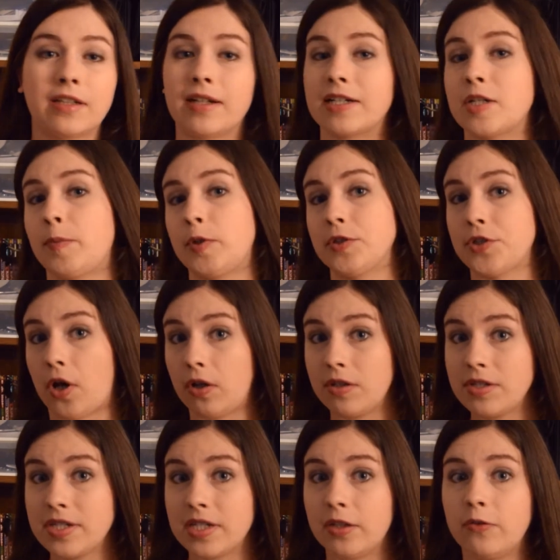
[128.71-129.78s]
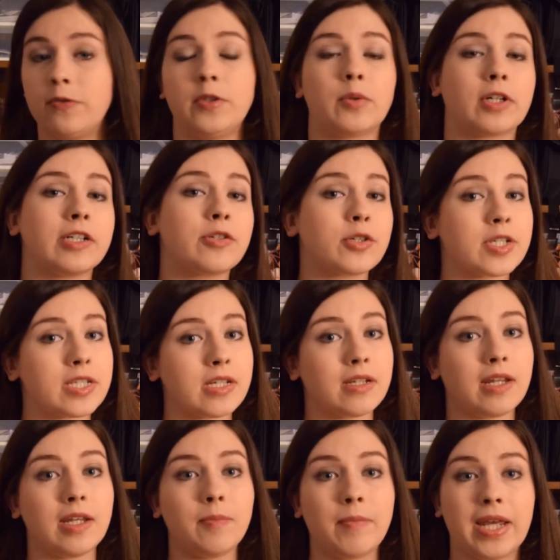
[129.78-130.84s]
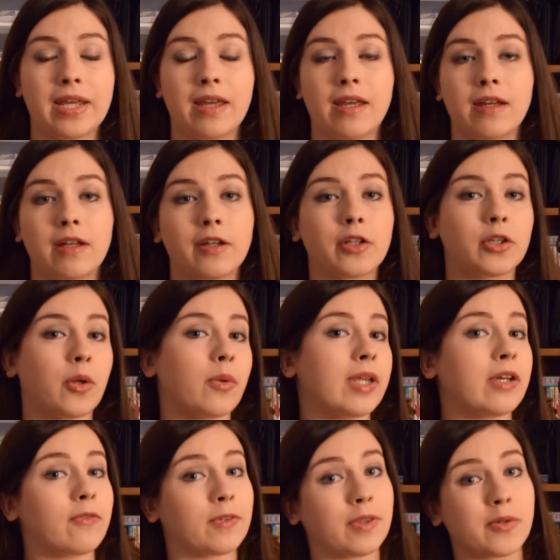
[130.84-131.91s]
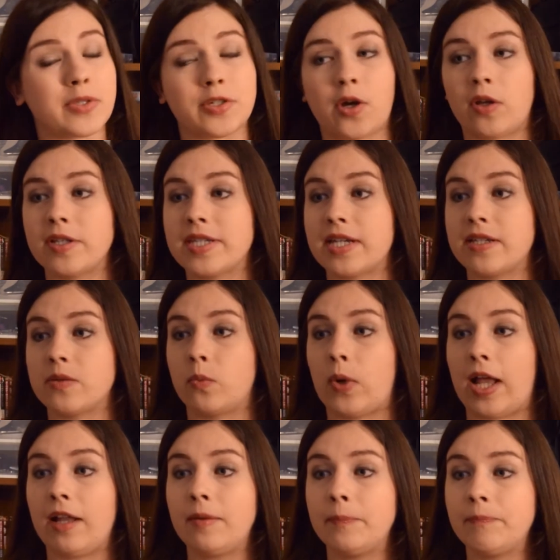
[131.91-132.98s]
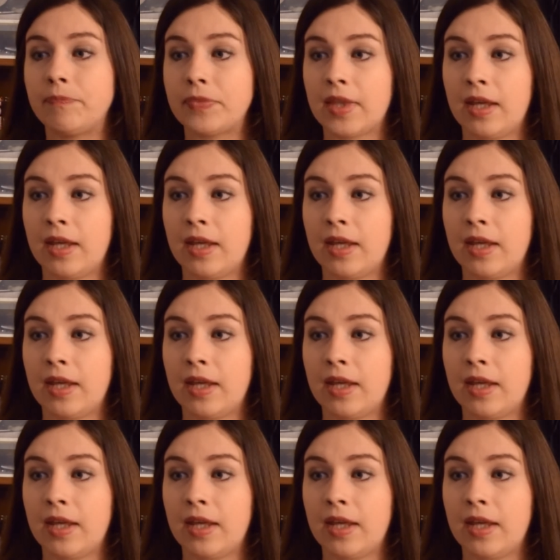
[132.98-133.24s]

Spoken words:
collectible dolls if you are interested in making clothing for those dolls as well.